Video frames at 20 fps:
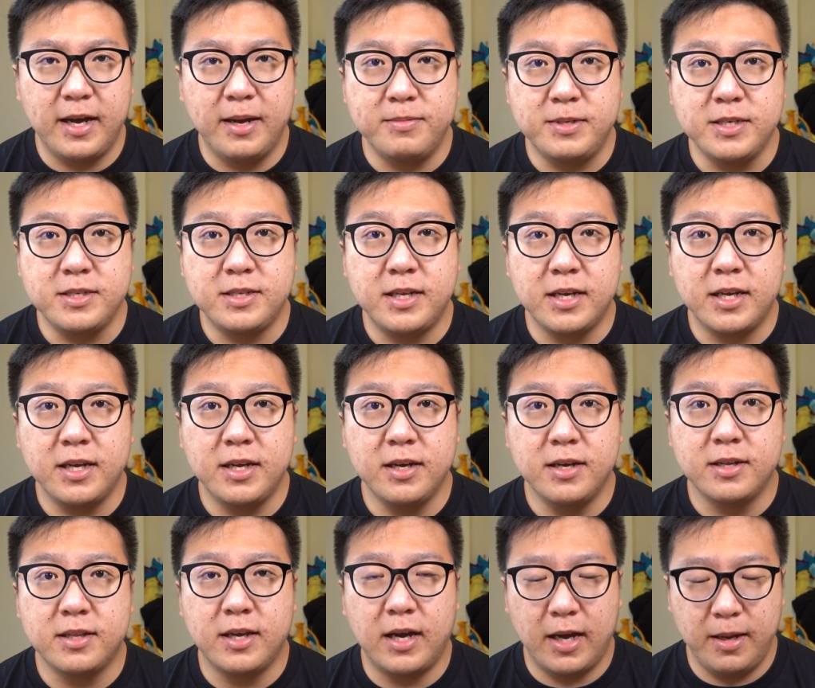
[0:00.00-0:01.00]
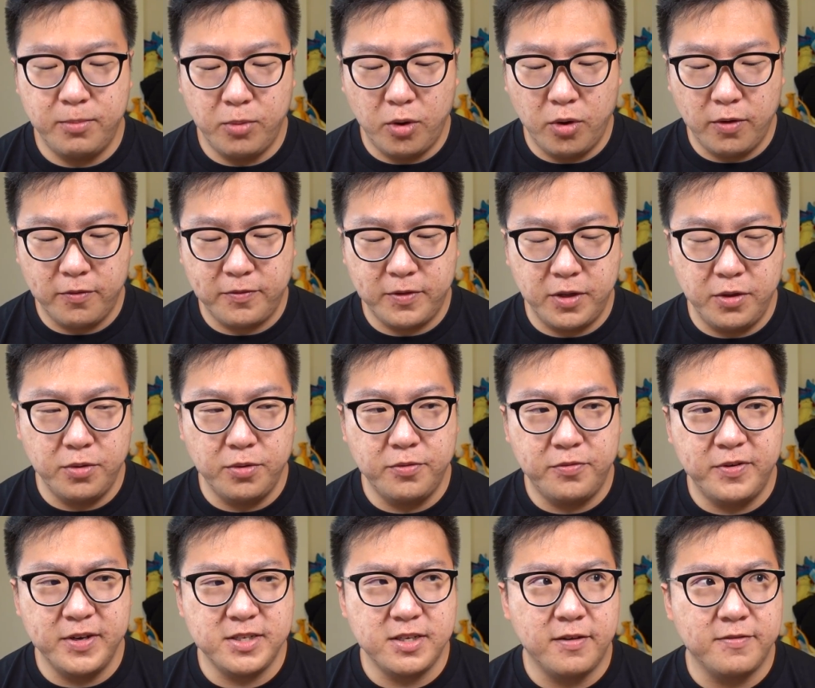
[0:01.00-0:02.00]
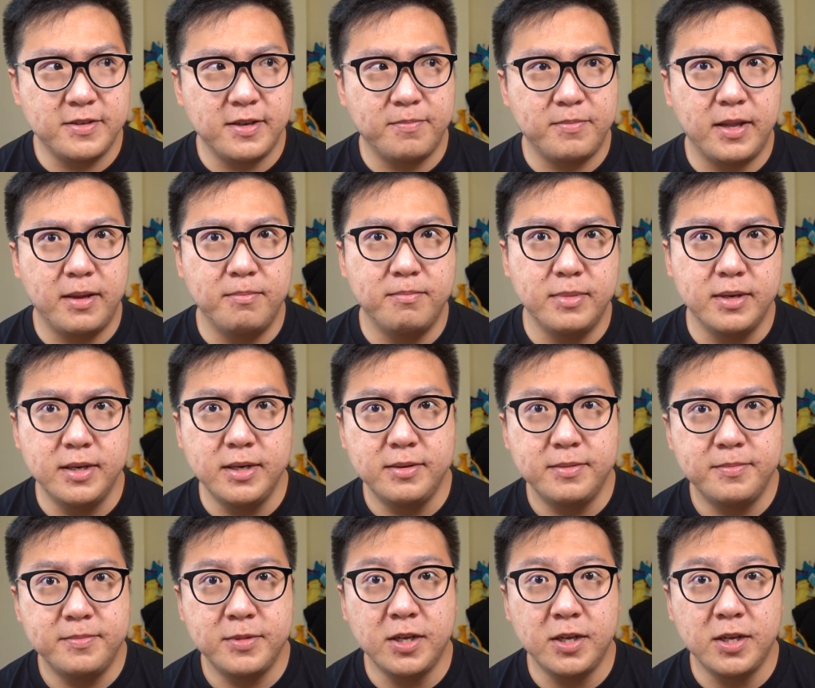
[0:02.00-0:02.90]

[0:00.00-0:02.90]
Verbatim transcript: I'm just taking a time off till 1st of September,